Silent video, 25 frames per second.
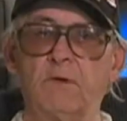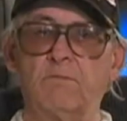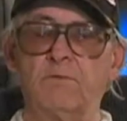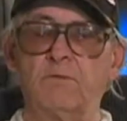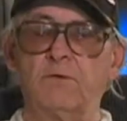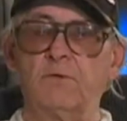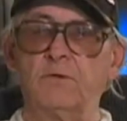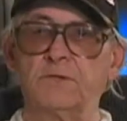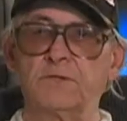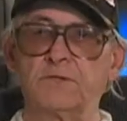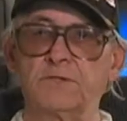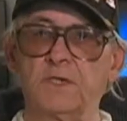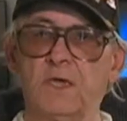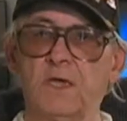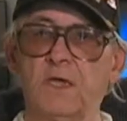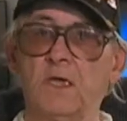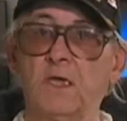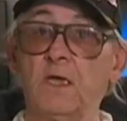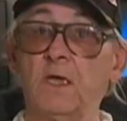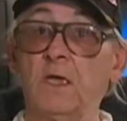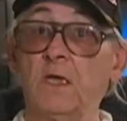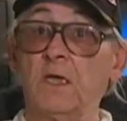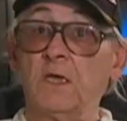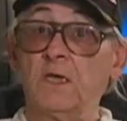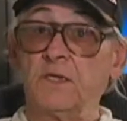Of course,
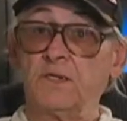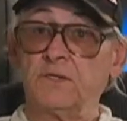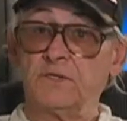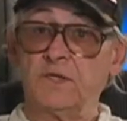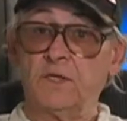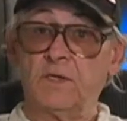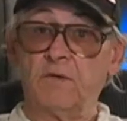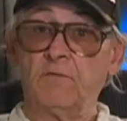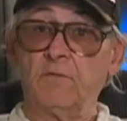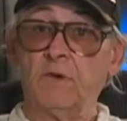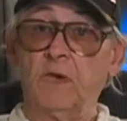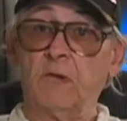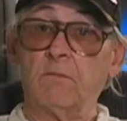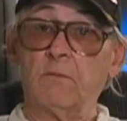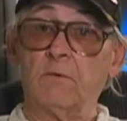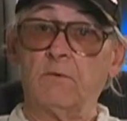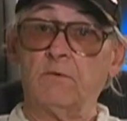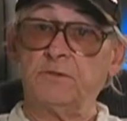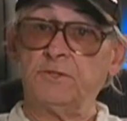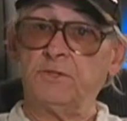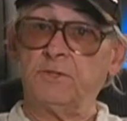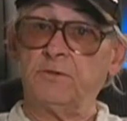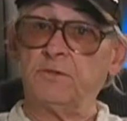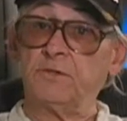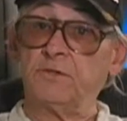Cinerama
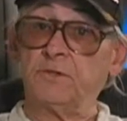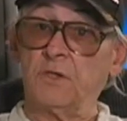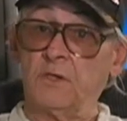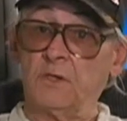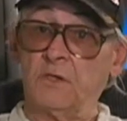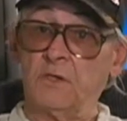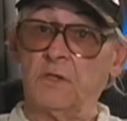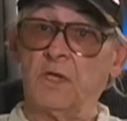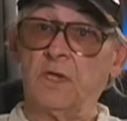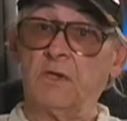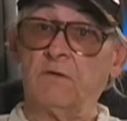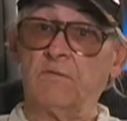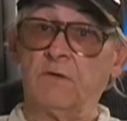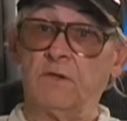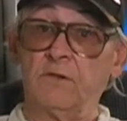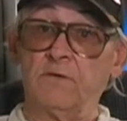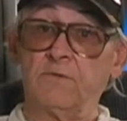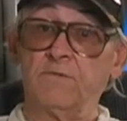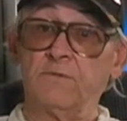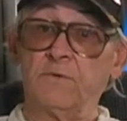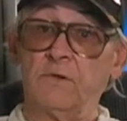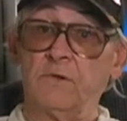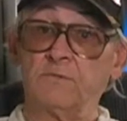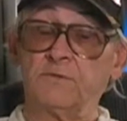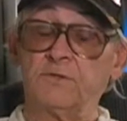was used on a lot of other
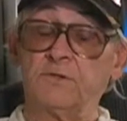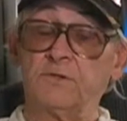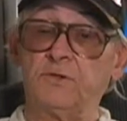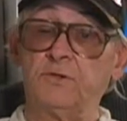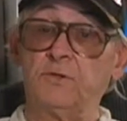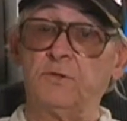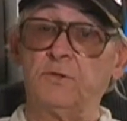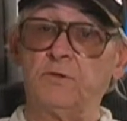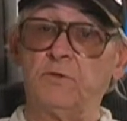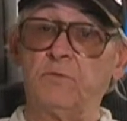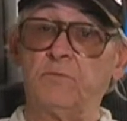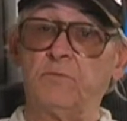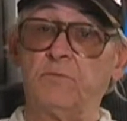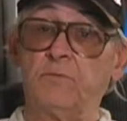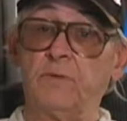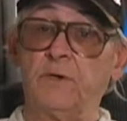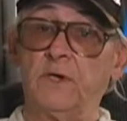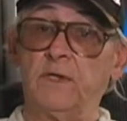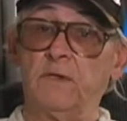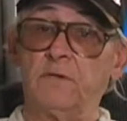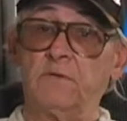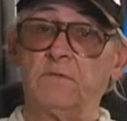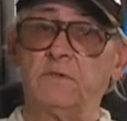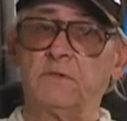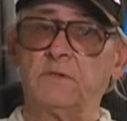films too,
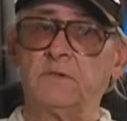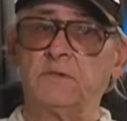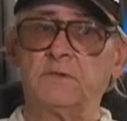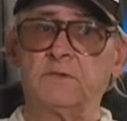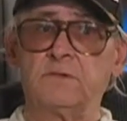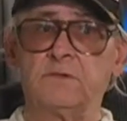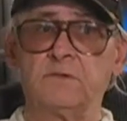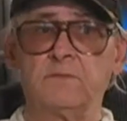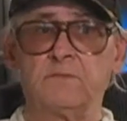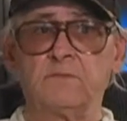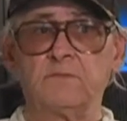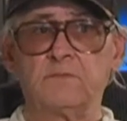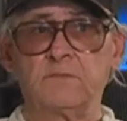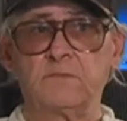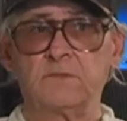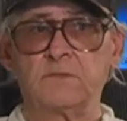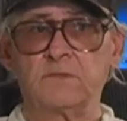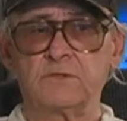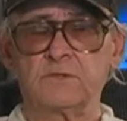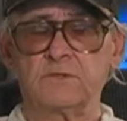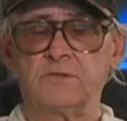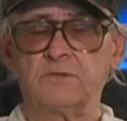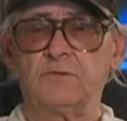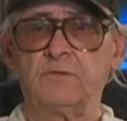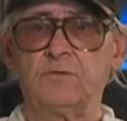but
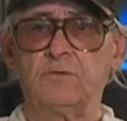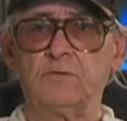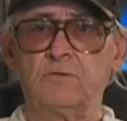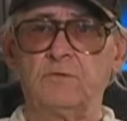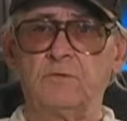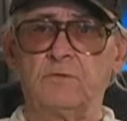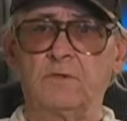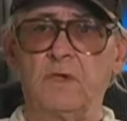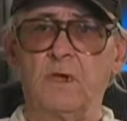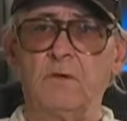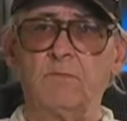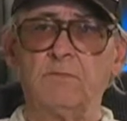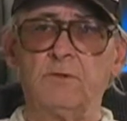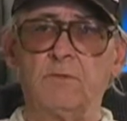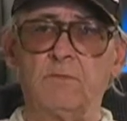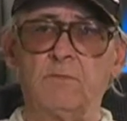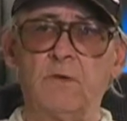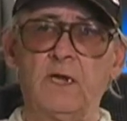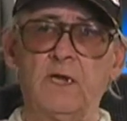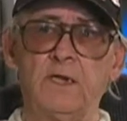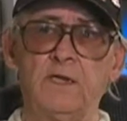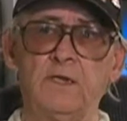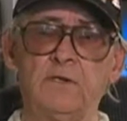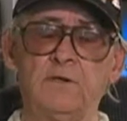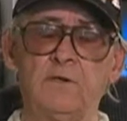to come to
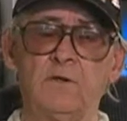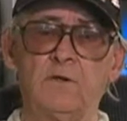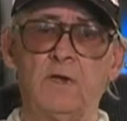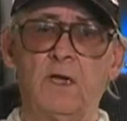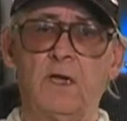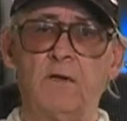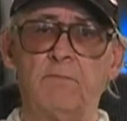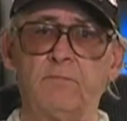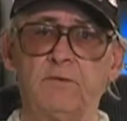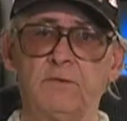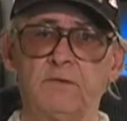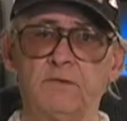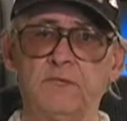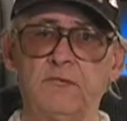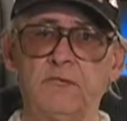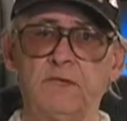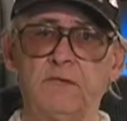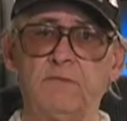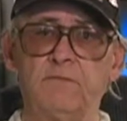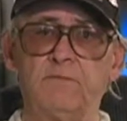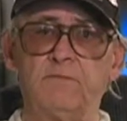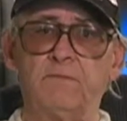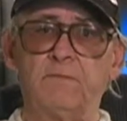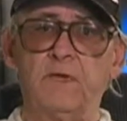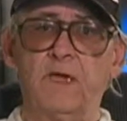mind here, I
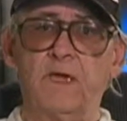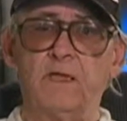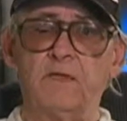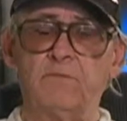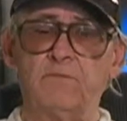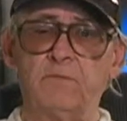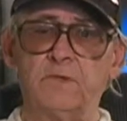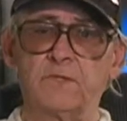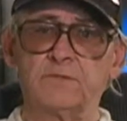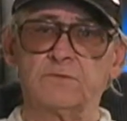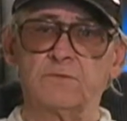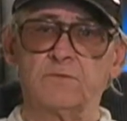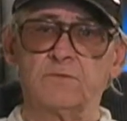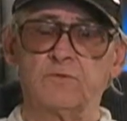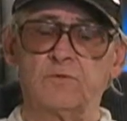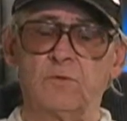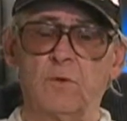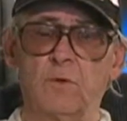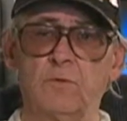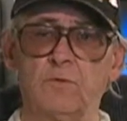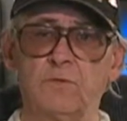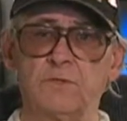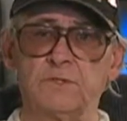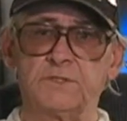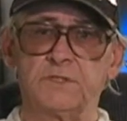believe How the West Was
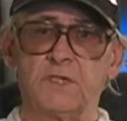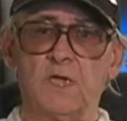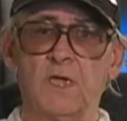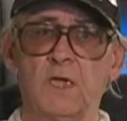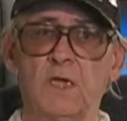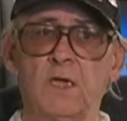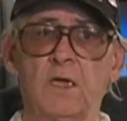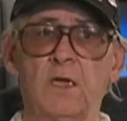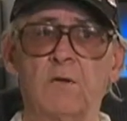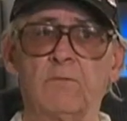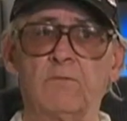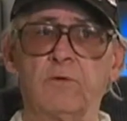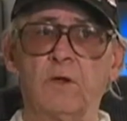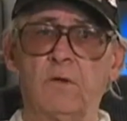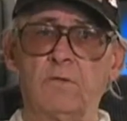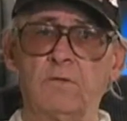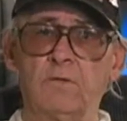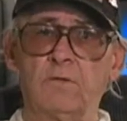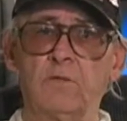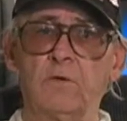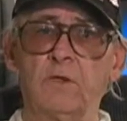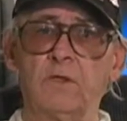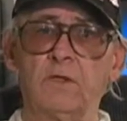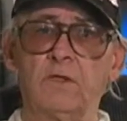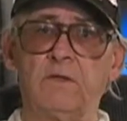Won was
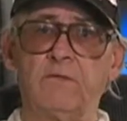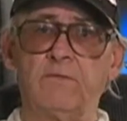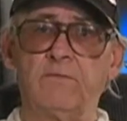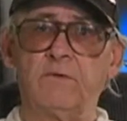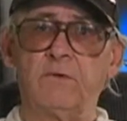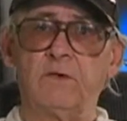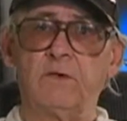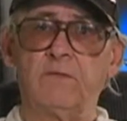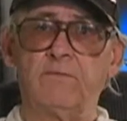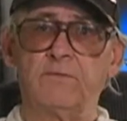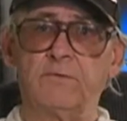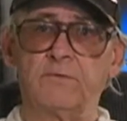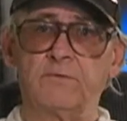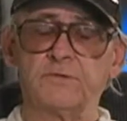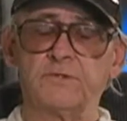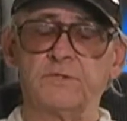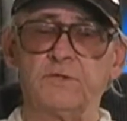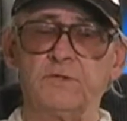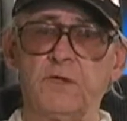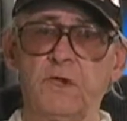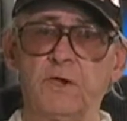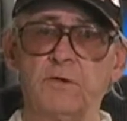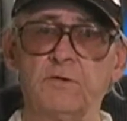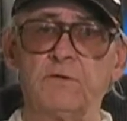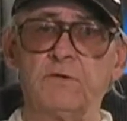probably one of the very first
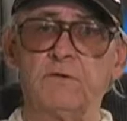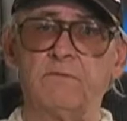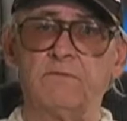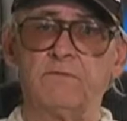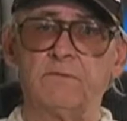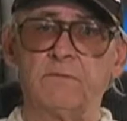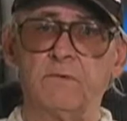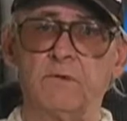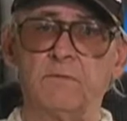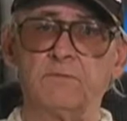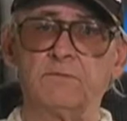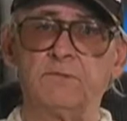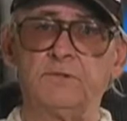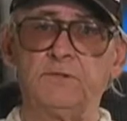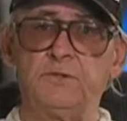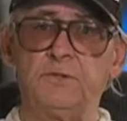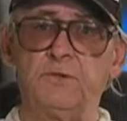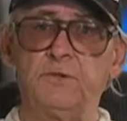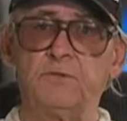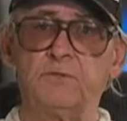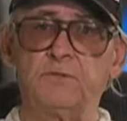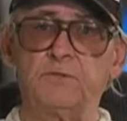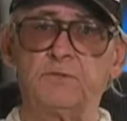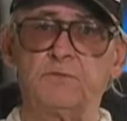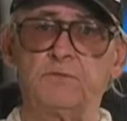narrative films
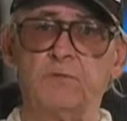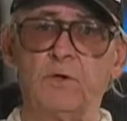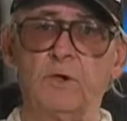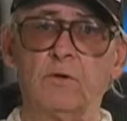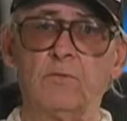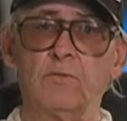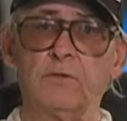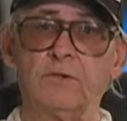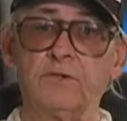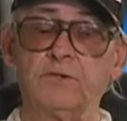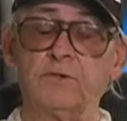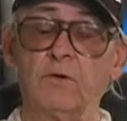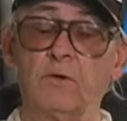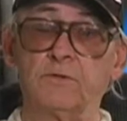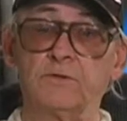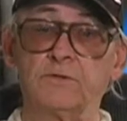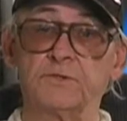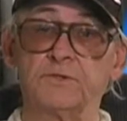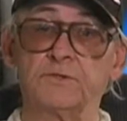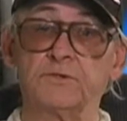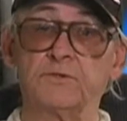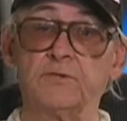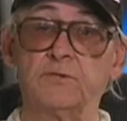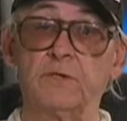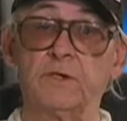used where we told a
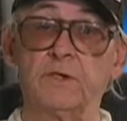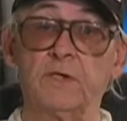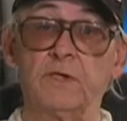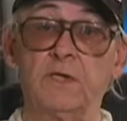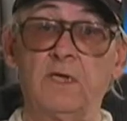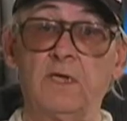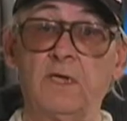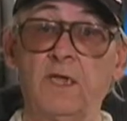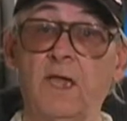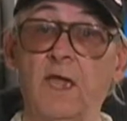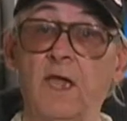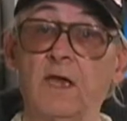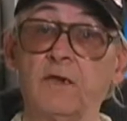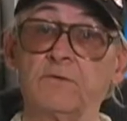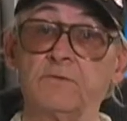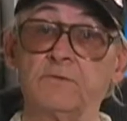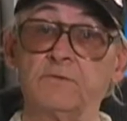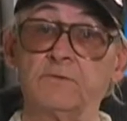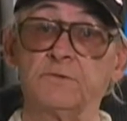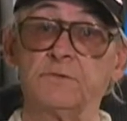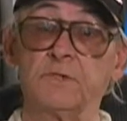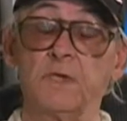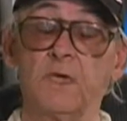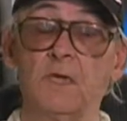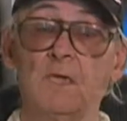story and had
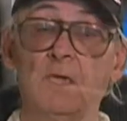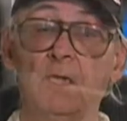actors.